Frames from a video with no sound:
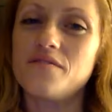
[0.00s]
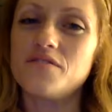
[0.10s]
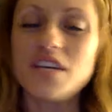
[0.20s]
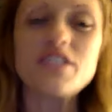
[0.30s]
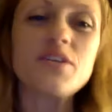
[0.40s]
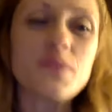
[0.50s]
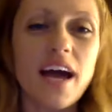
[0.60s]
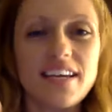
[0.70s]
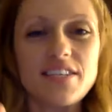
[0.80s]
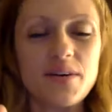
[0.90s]
she can do it,
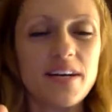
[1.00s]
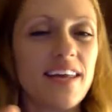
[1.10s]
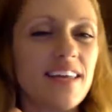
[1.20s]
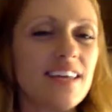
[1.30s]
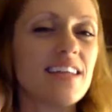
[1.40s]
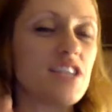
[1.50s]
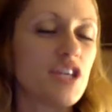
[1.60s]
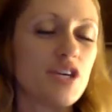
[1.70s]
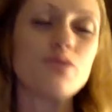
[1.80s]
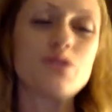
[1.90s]
I can do it. And I think that's a
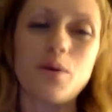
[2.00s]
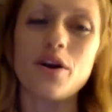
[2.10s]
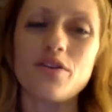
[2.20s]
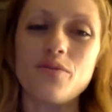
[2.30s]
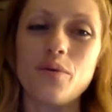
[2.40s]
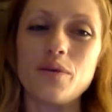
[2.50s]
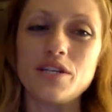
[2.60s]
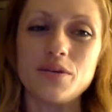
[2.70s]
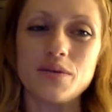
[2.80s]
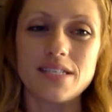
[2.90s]
huge part of what we do.